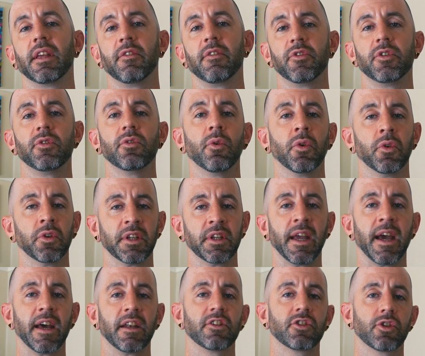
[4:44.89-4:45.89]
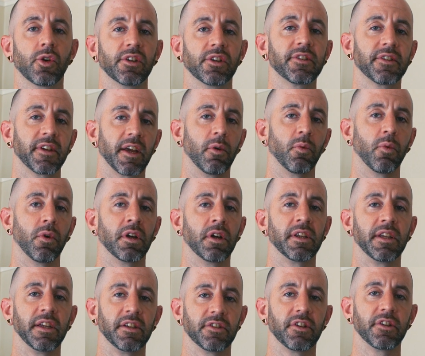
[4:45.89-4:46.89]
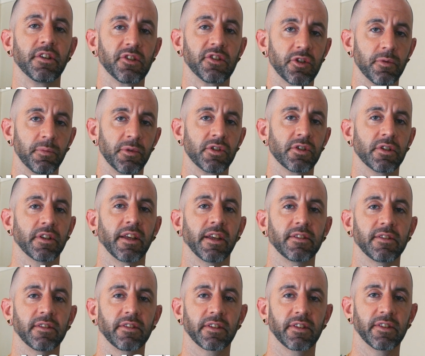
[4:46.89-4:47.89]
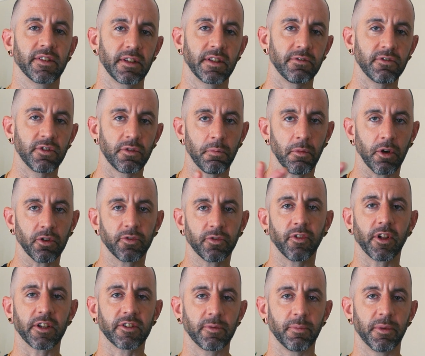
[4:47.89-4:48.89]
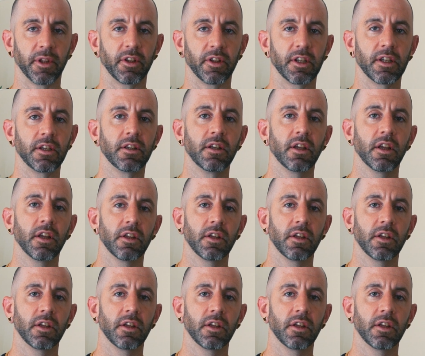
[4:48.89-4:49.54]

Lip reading: if you only had a choice to get one, is your distribution license, because it gives you the most flexibility.